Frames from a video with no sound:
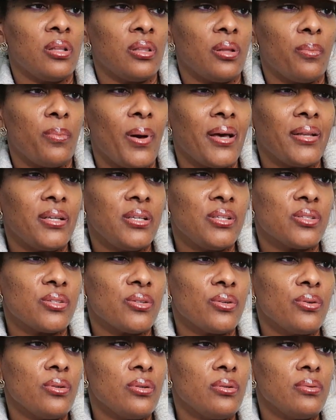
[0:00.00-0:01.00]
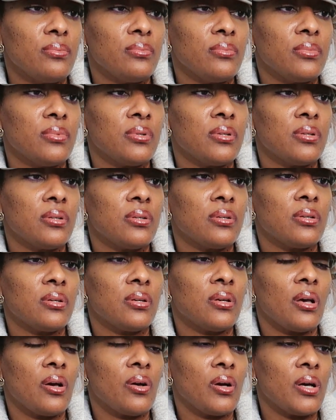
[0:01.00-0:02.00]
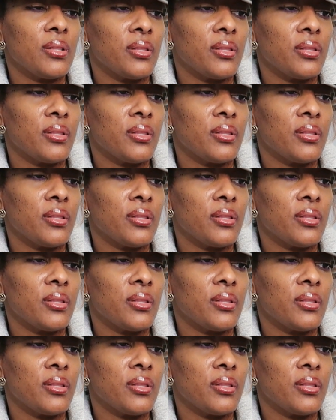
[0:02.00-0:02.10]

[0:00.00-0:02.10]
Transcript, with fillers: The body serum? Oh,